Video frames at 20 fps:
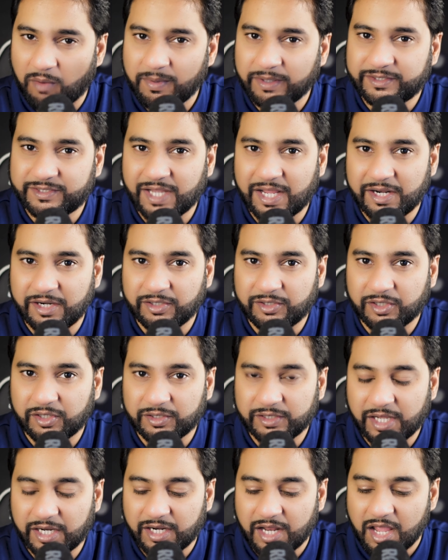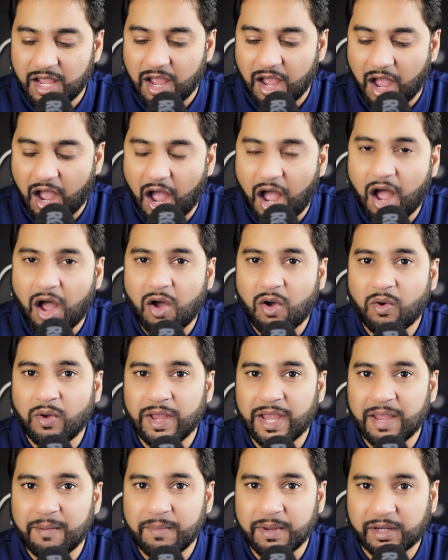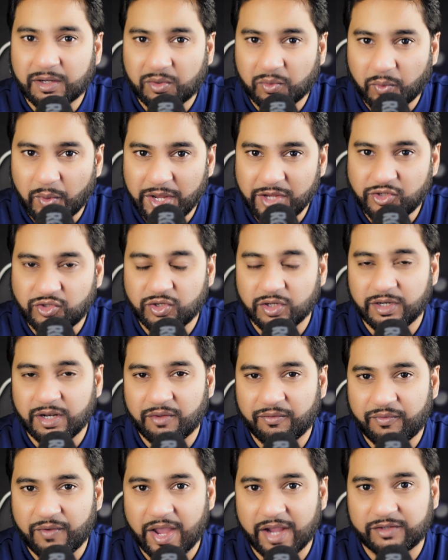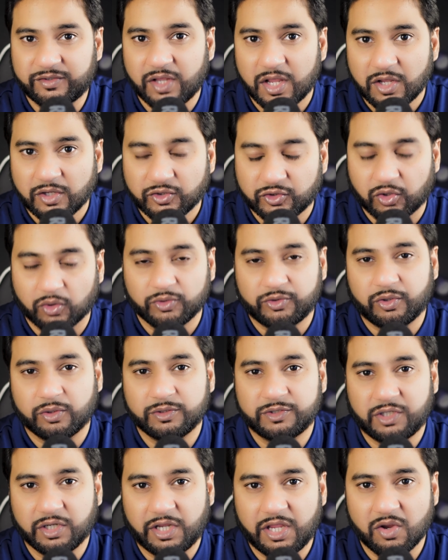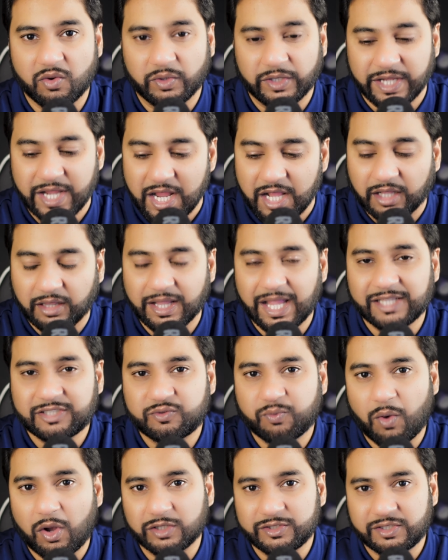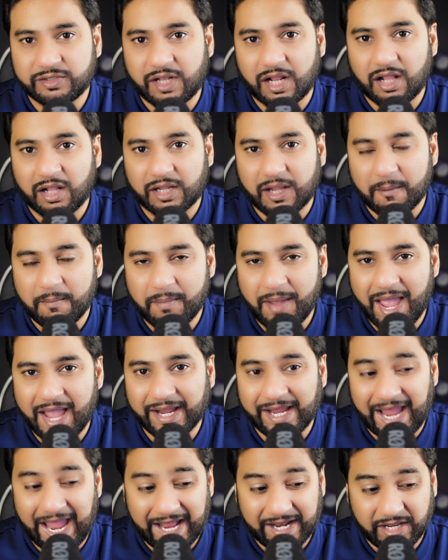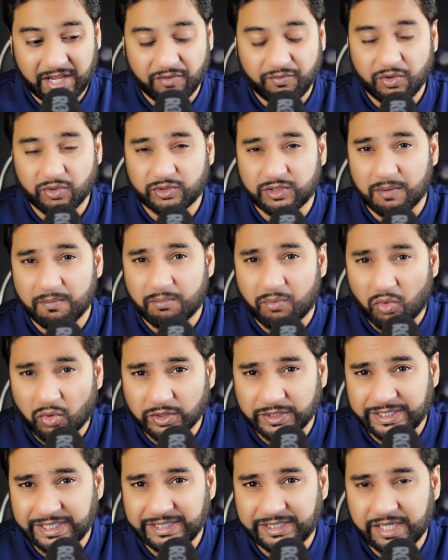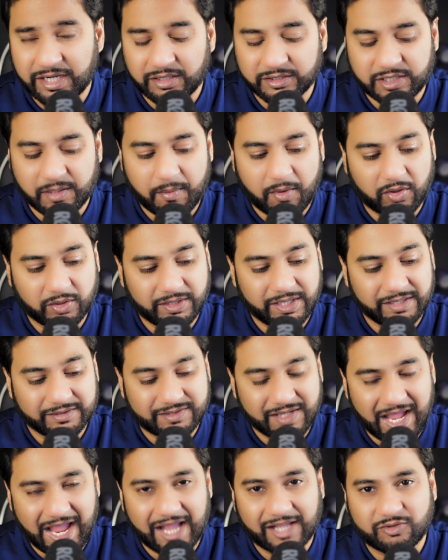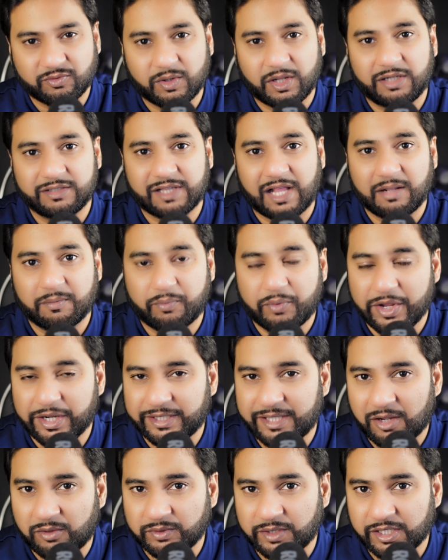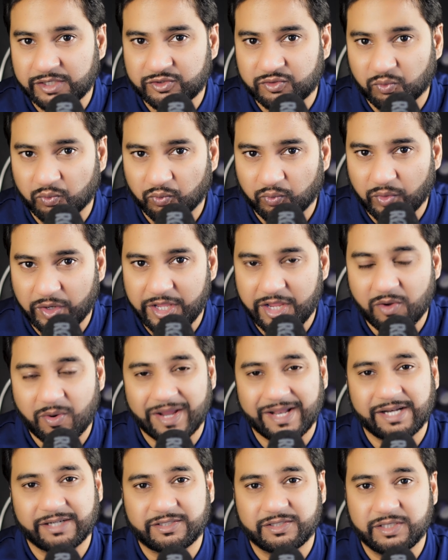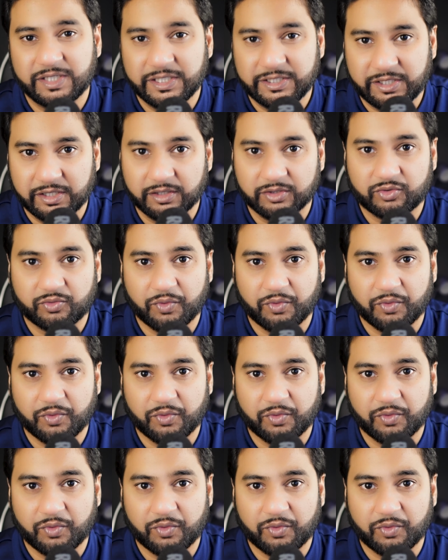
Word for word: a senator that how immigration affects social security. Let's watch and I'll come back and give you some more details about this as well as I'll break down this video and its details for